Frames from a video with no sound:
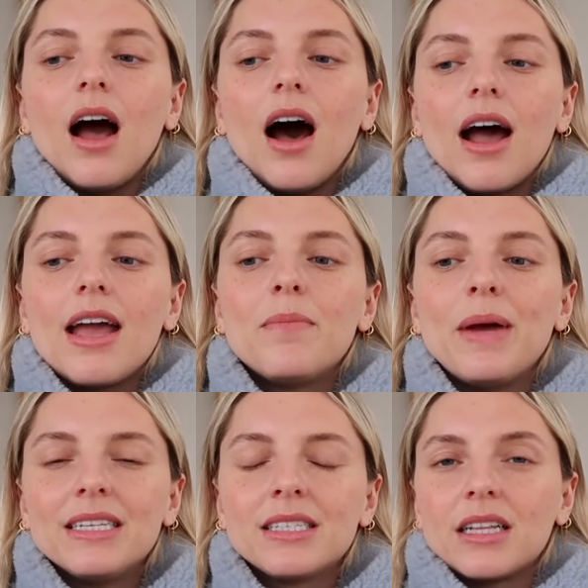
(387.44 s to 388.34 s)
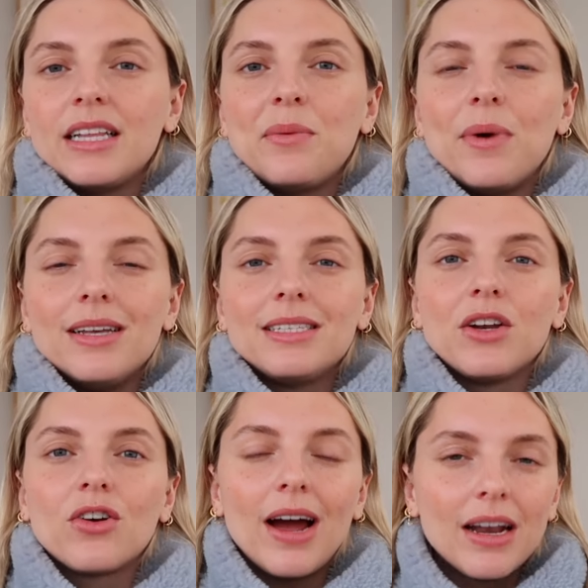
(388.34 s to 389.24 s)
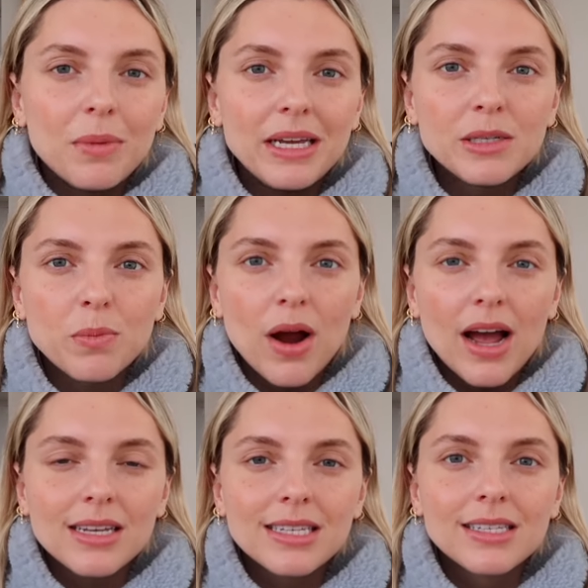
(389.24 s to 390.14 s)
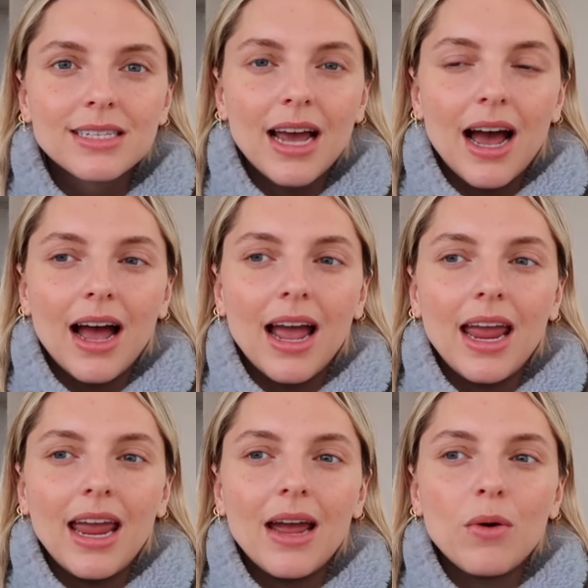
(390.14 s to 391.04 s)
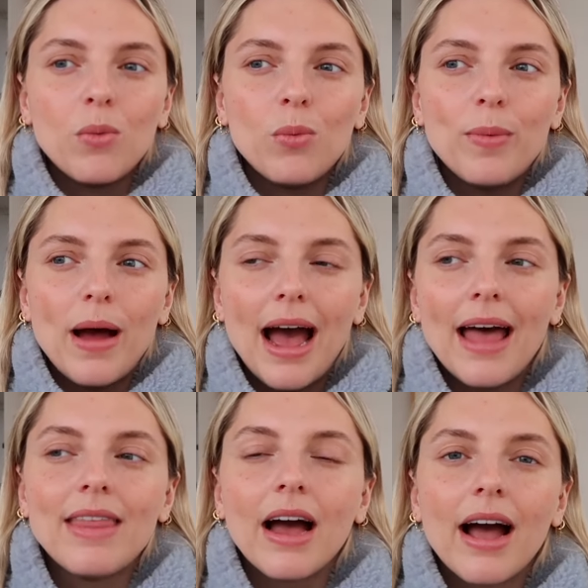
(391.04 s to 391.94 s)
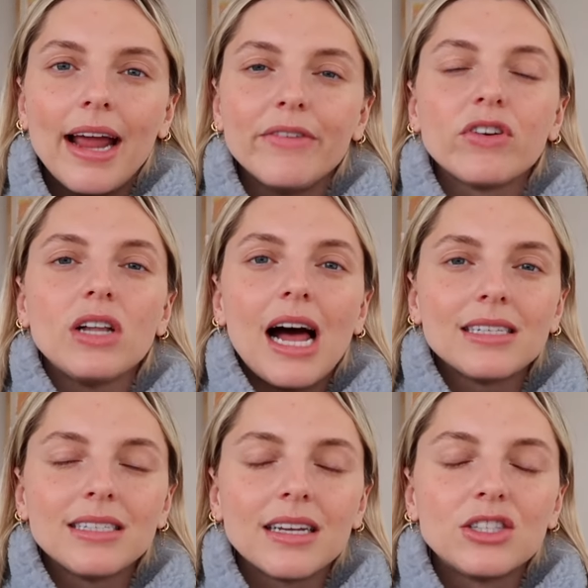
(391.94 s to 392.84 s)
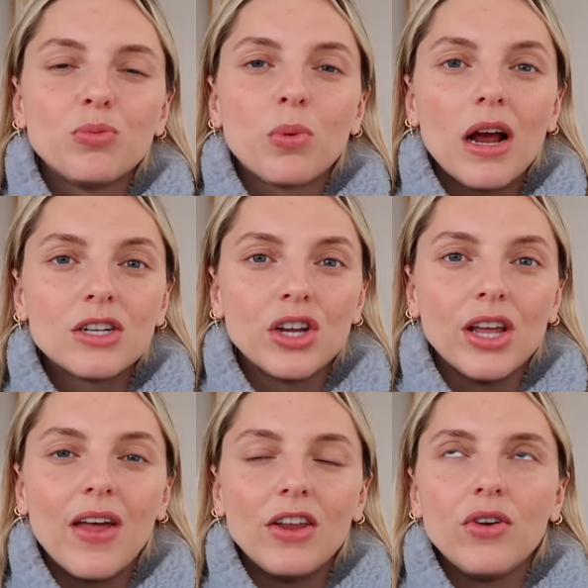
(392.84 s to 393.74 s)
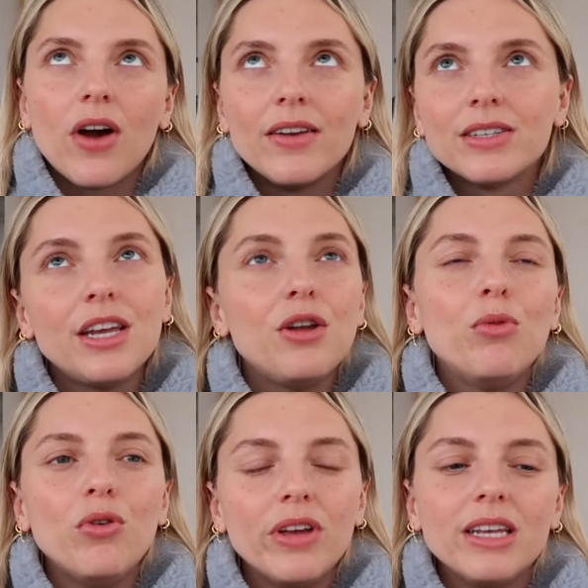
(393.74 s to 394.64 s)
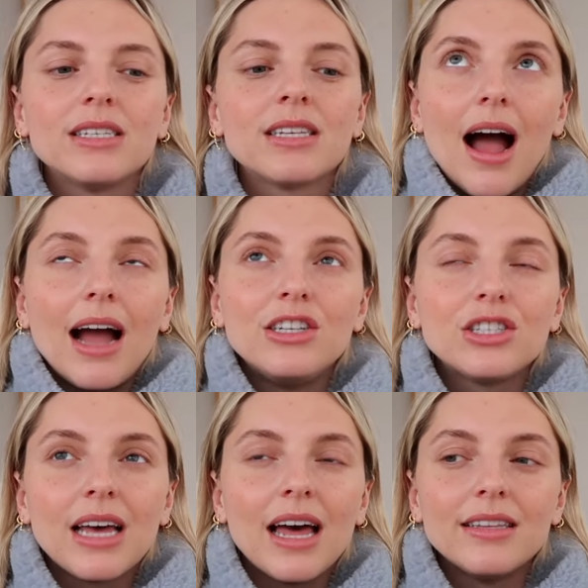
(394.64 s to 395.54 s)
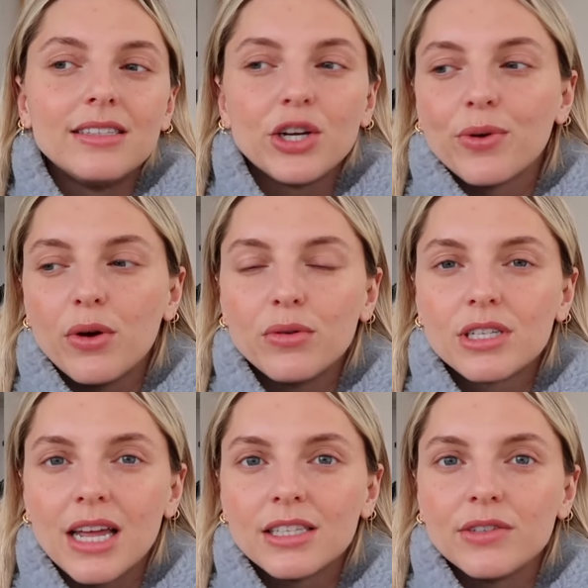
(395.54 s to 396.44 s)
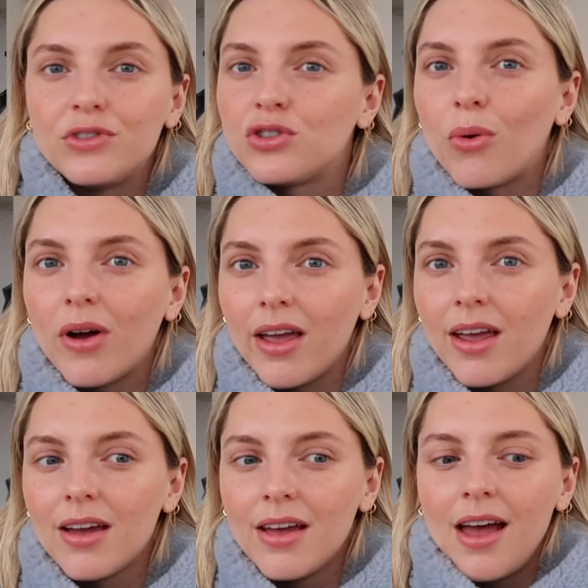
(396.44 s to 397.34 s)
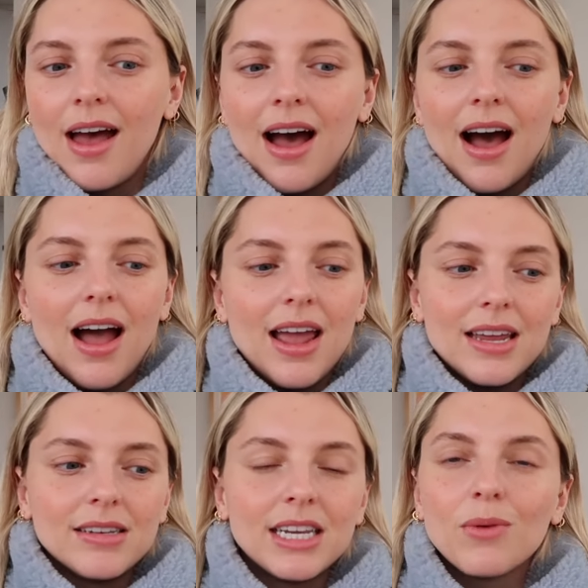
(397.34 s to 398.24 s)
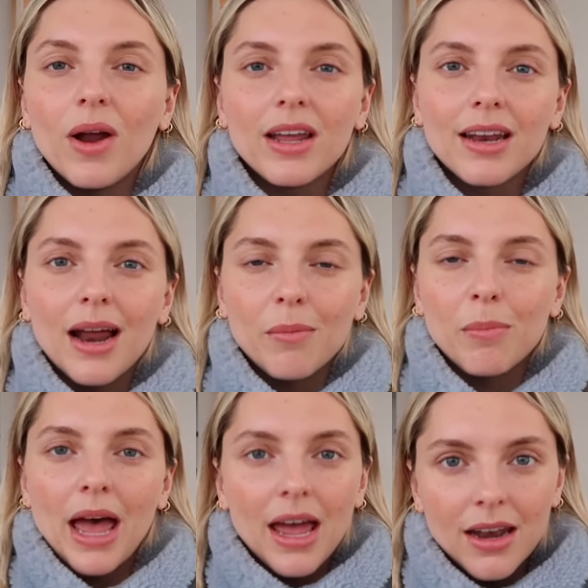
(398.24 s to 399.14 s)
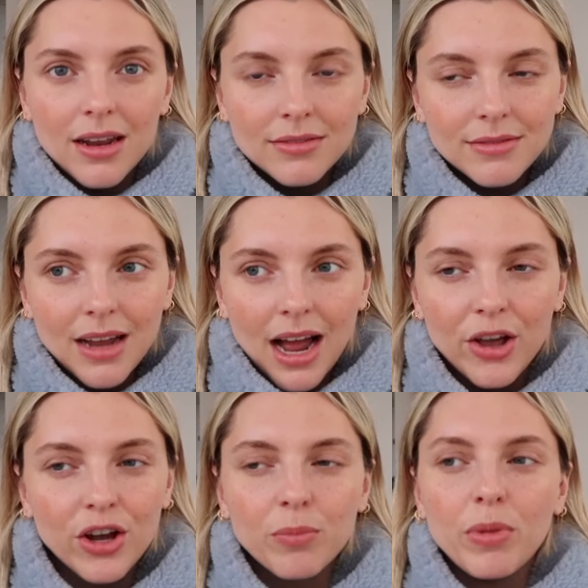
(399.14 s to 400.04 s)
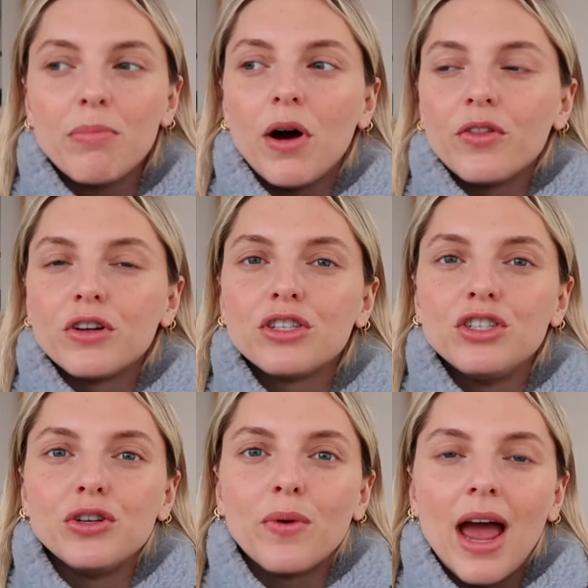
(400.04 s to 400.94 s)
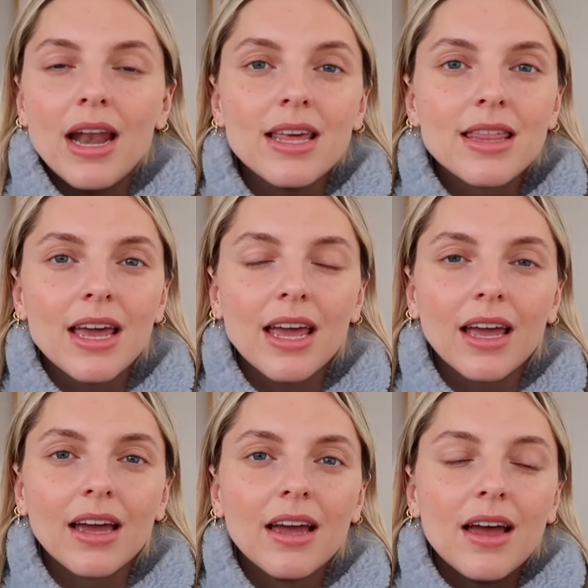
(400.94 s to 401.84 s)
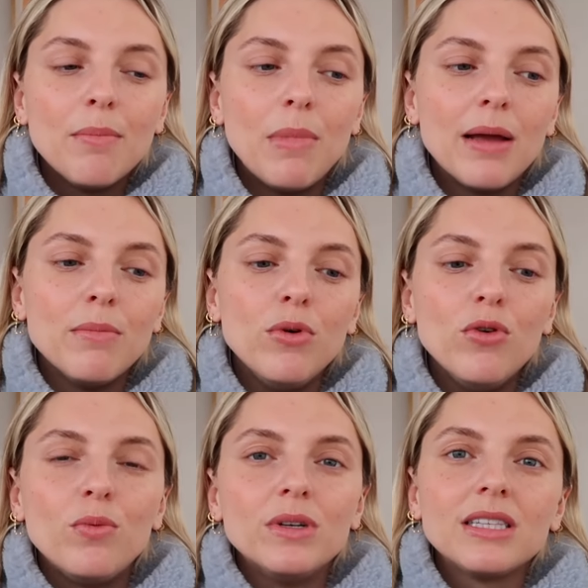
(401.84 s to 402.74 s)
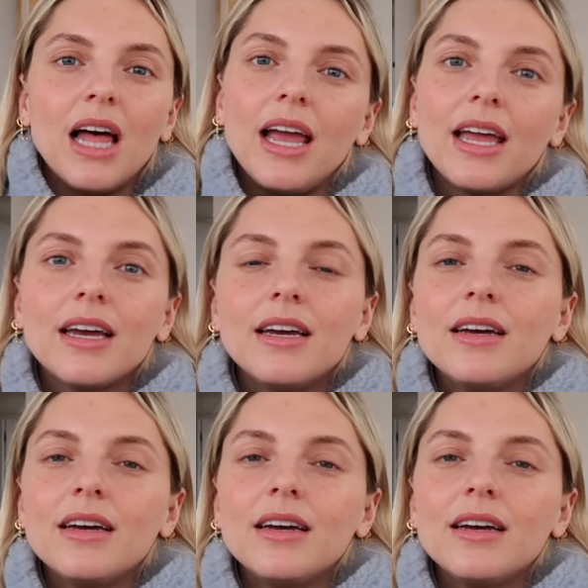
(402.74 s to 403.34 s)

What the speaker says: I basically was incredibly depressed. I had that kind of classic depression that you kind of see in movies. I just had zero sense of joy. I didn't want to get out of bed. I couldn't be bothered to do anything. My mood was like,